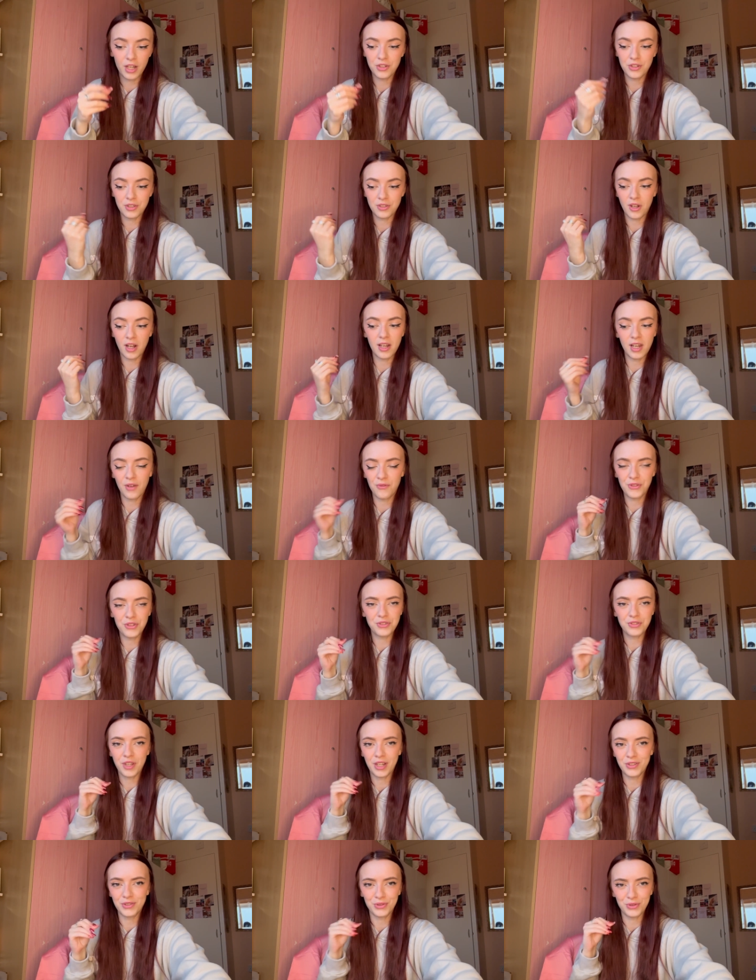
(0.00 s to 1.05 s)
I love the
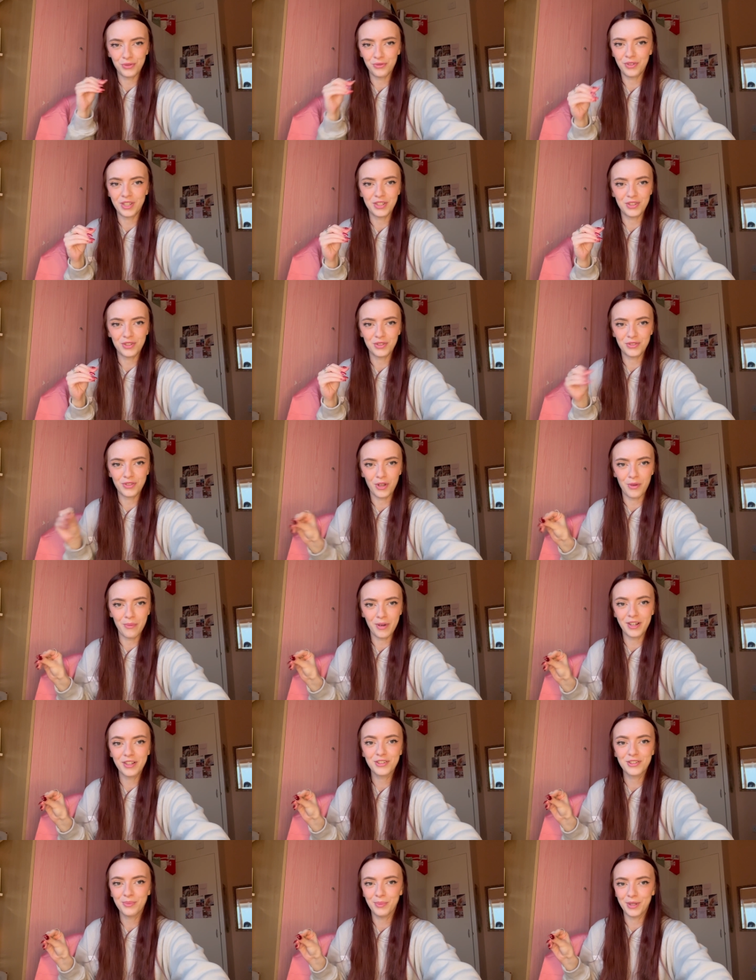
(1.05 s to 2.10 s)
schedule feature so
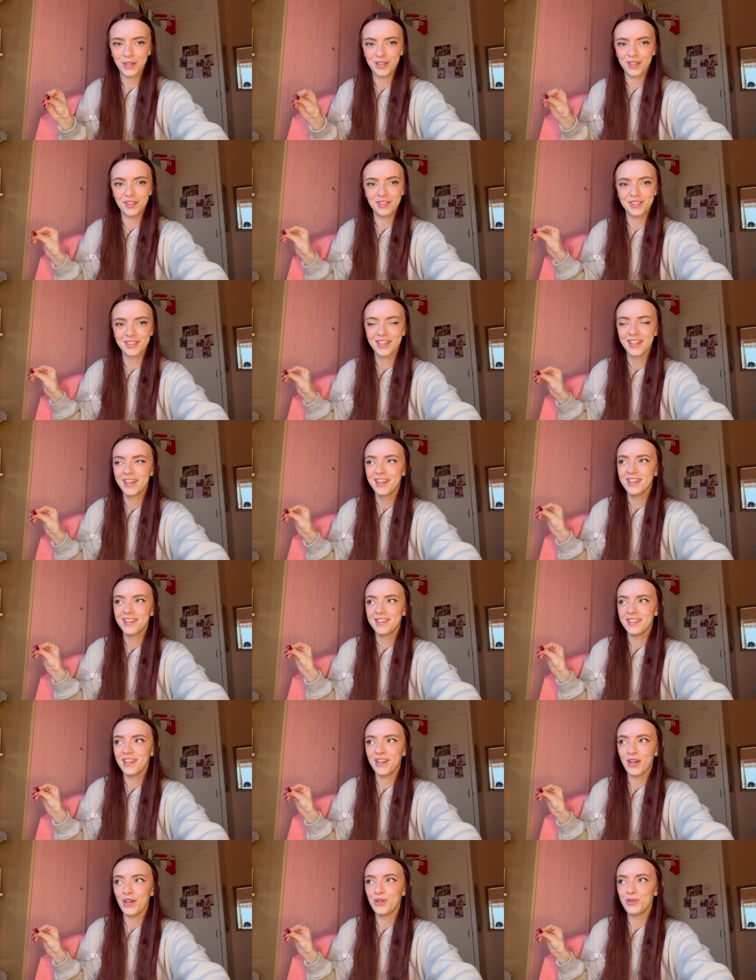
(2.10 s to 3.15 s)
much, because
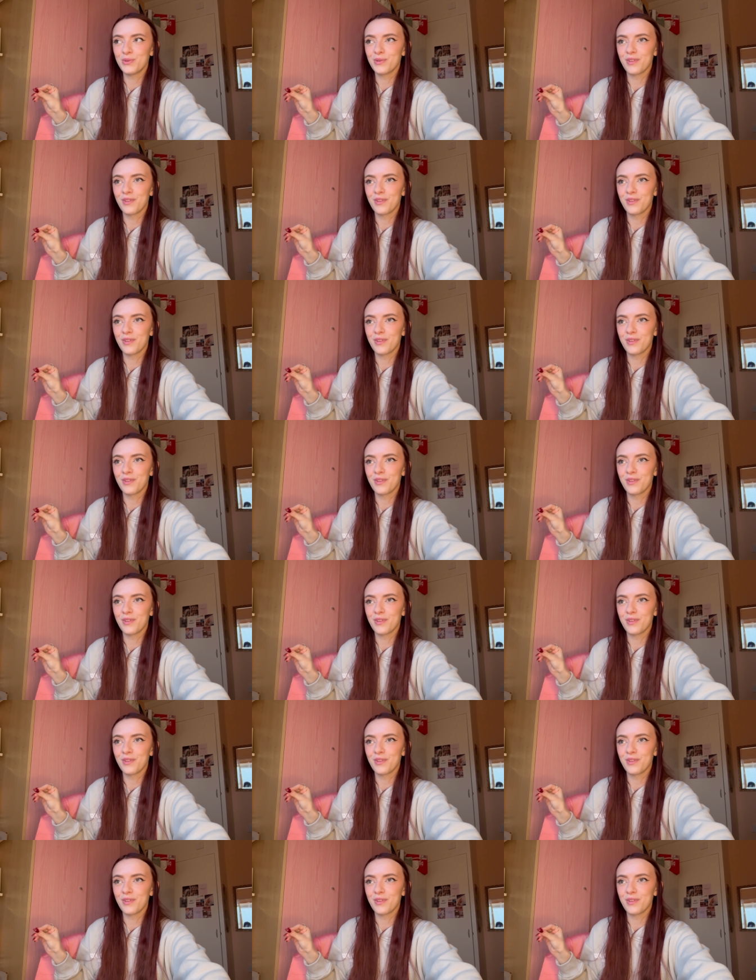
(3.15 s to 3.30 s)
you know,